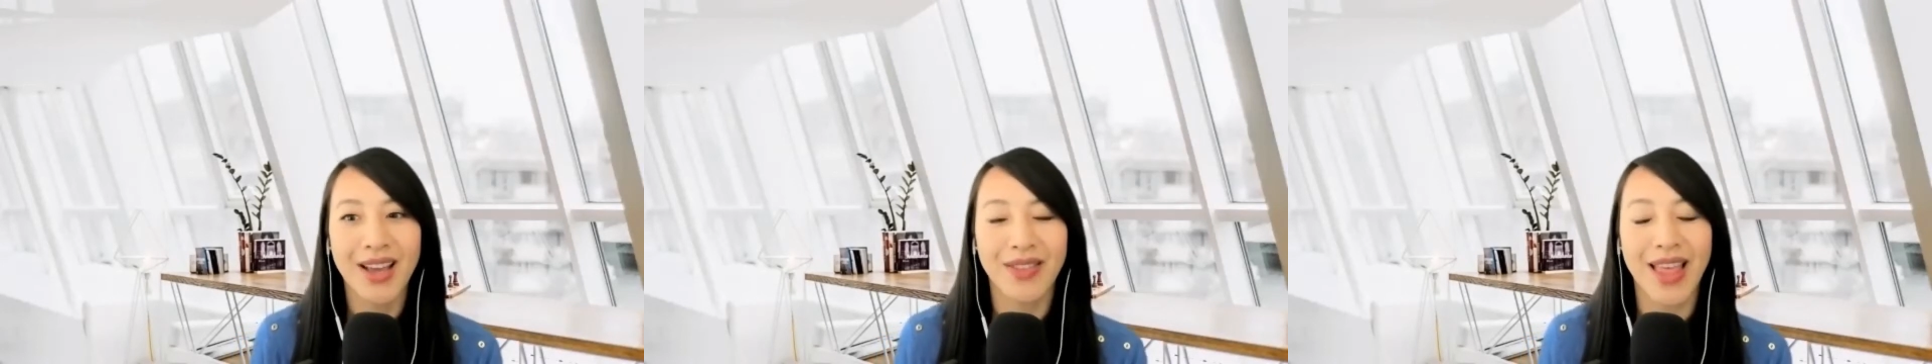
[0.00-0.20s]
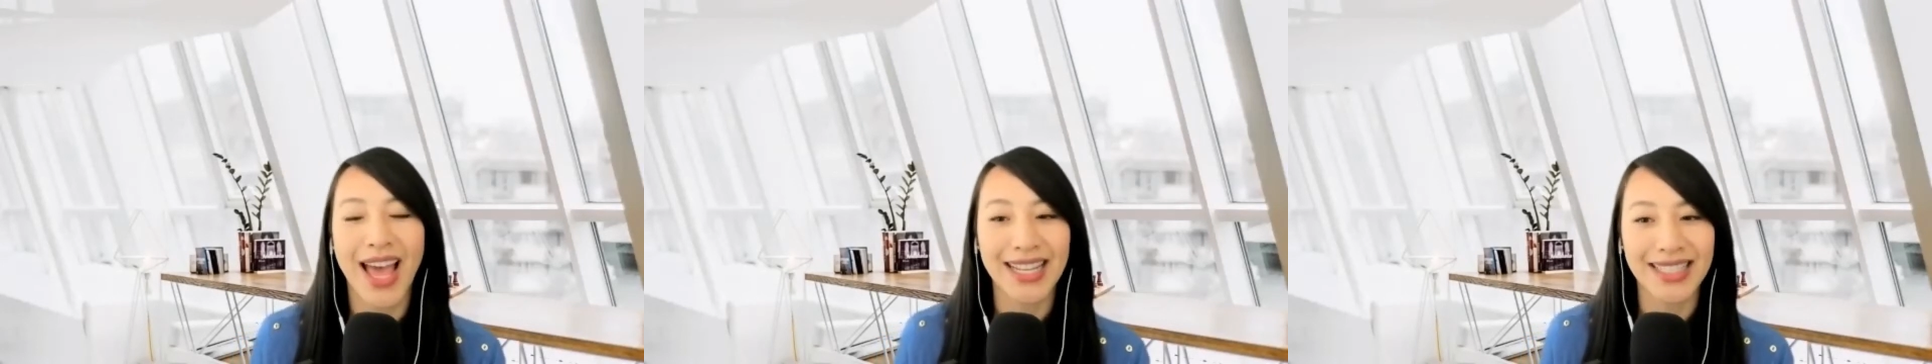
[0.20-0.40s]

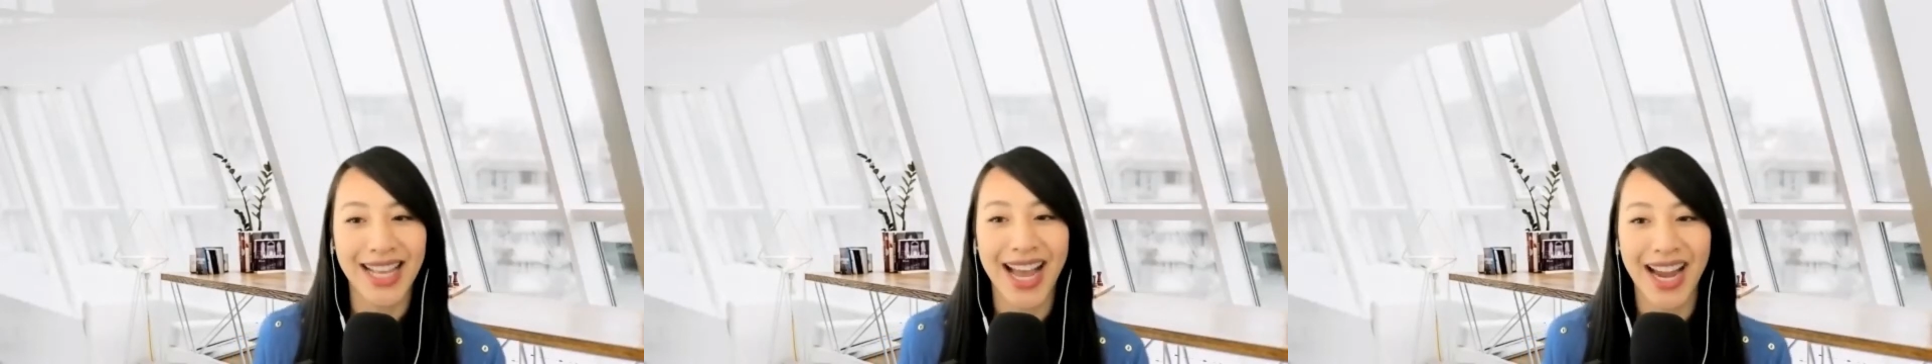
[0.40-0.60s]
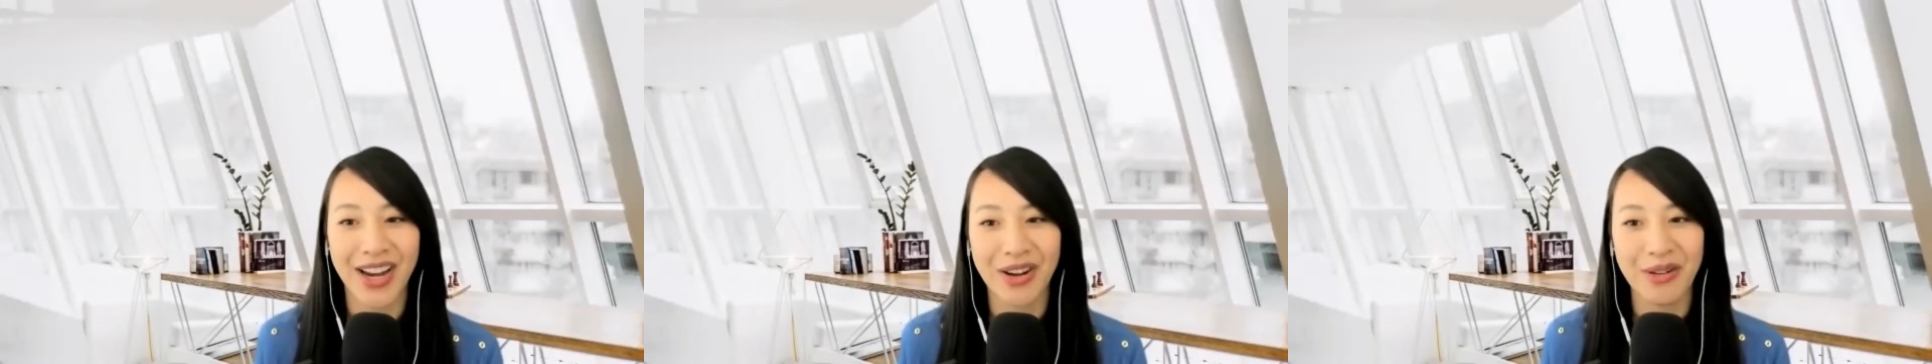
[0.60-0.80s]
that has
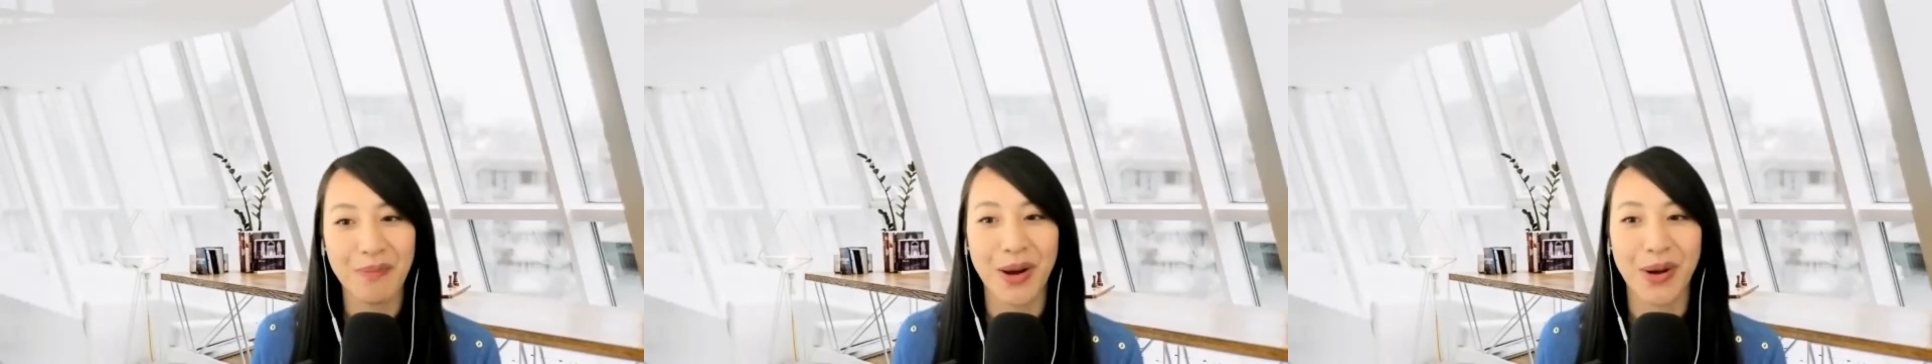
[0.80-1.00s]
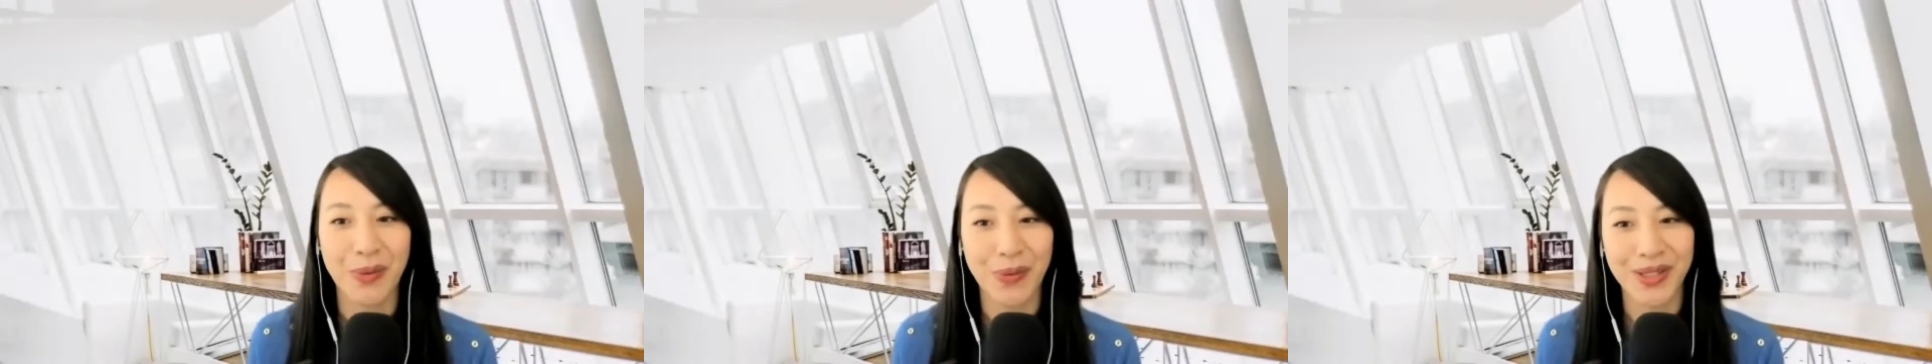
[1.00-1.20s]
higher and
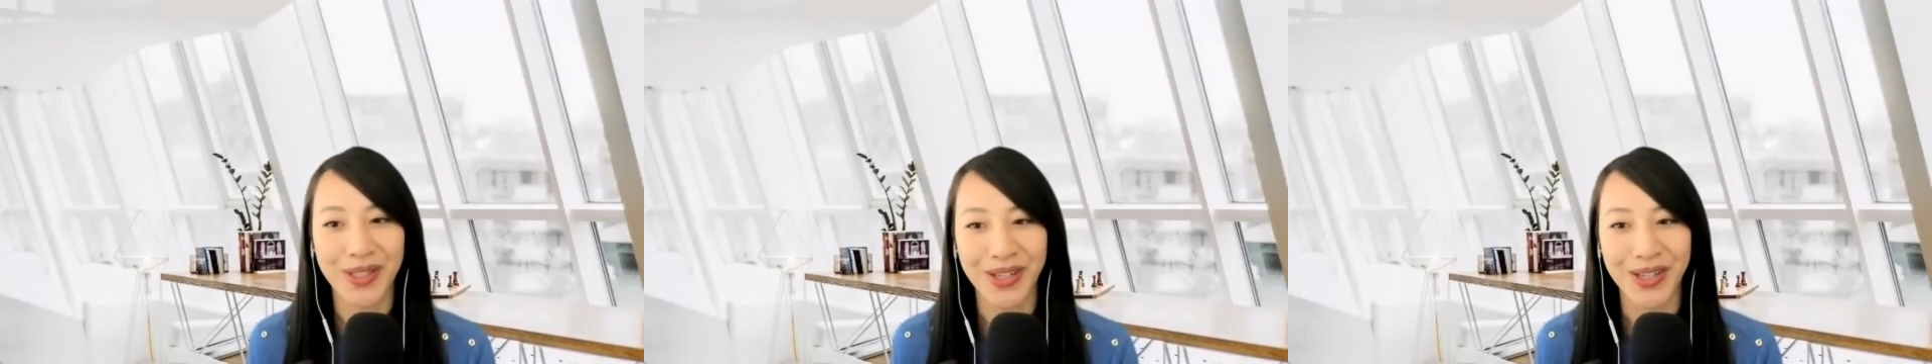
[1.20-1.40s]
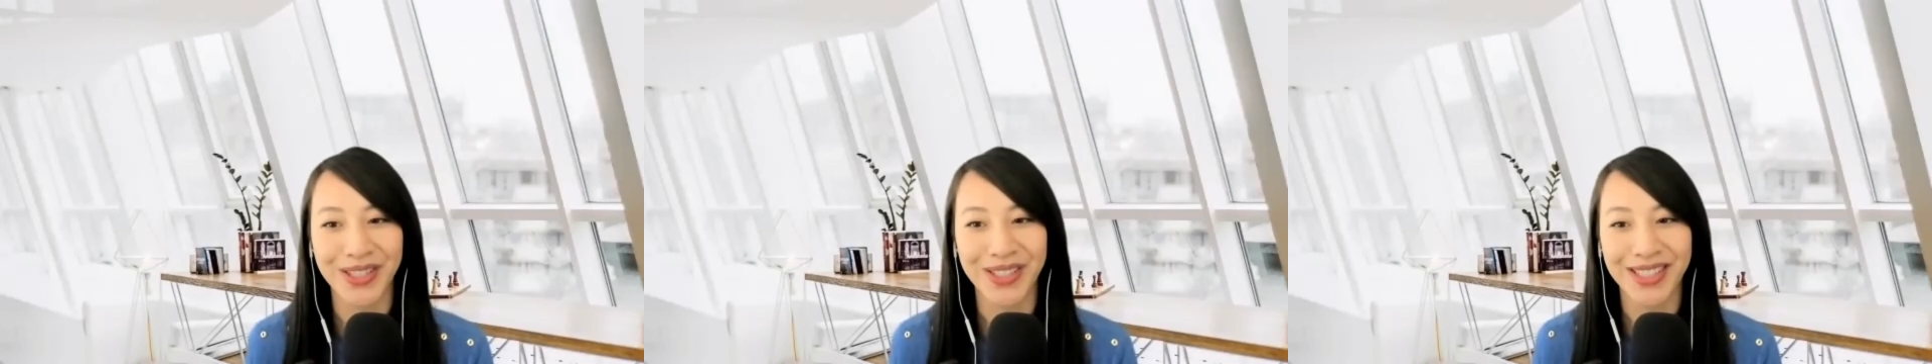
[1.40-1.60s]
better
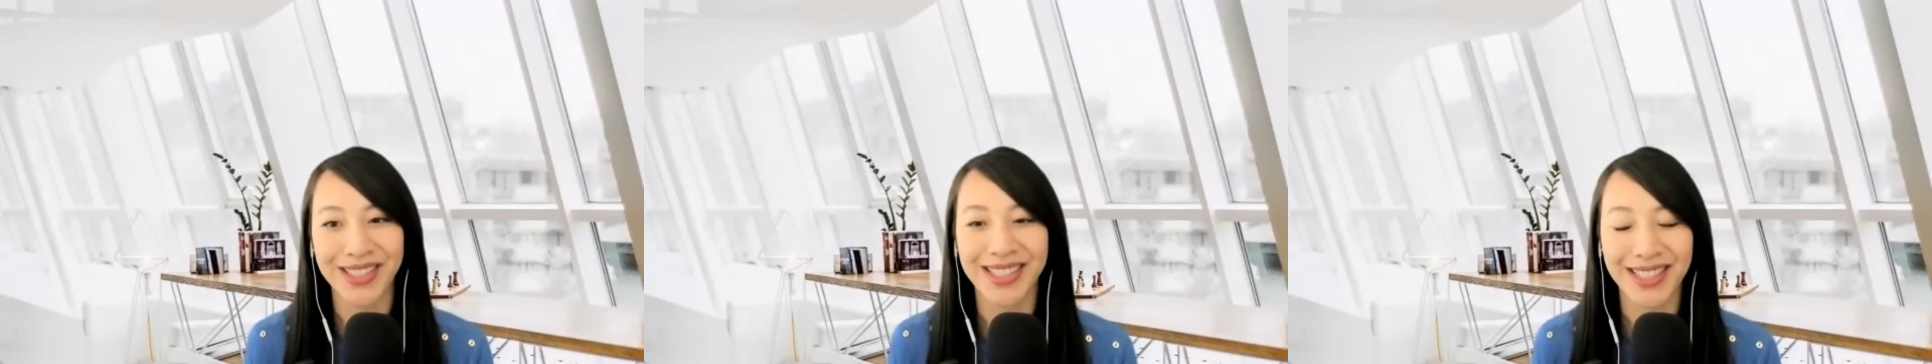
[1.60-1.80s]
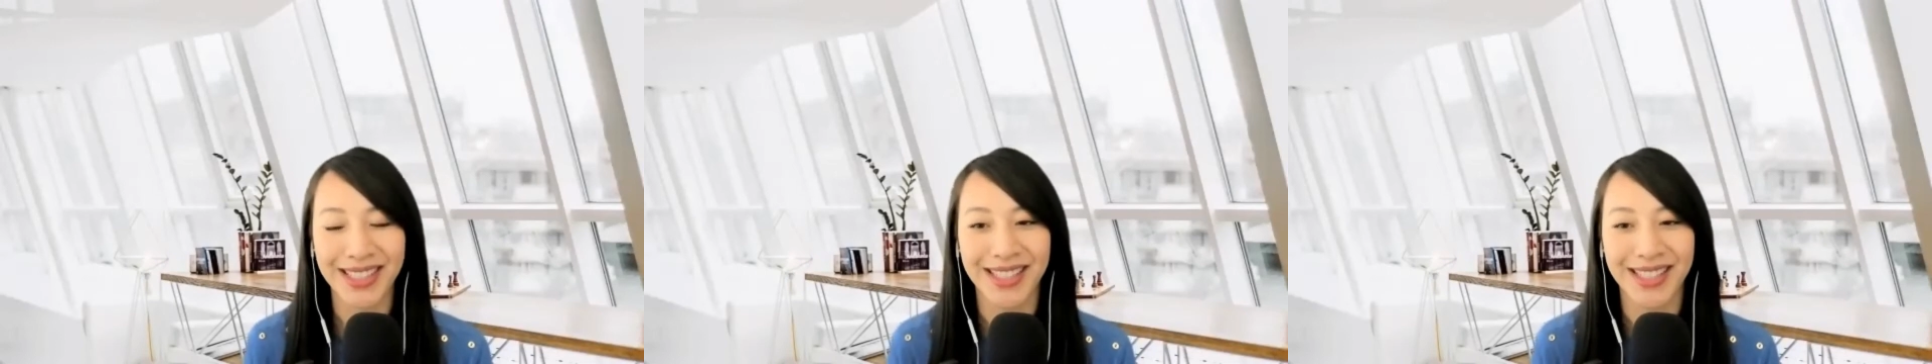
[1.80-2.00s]

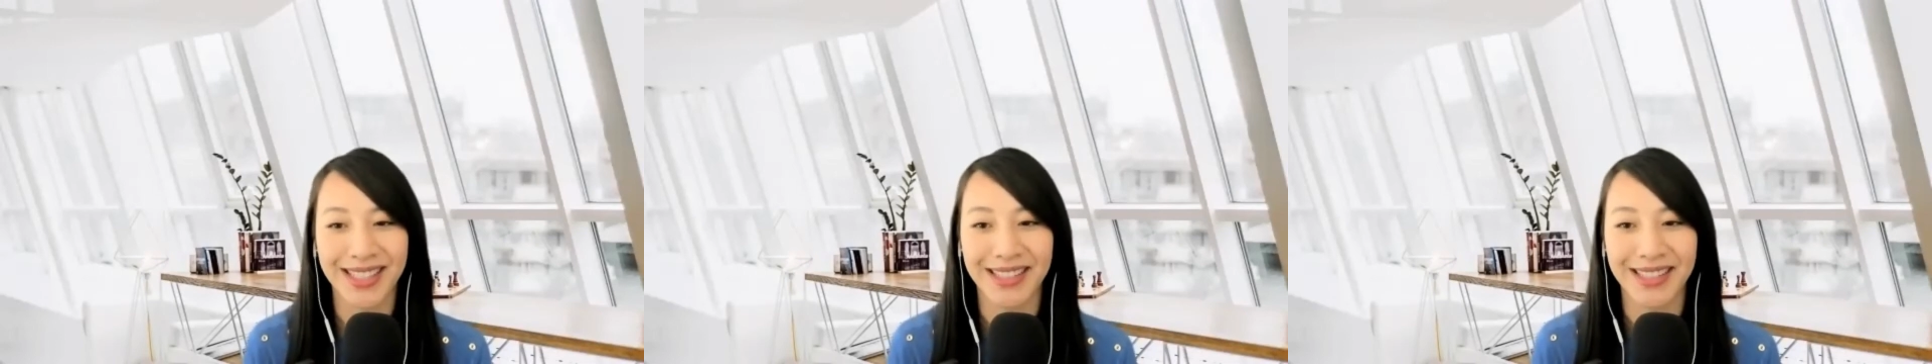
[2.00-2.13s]
returns.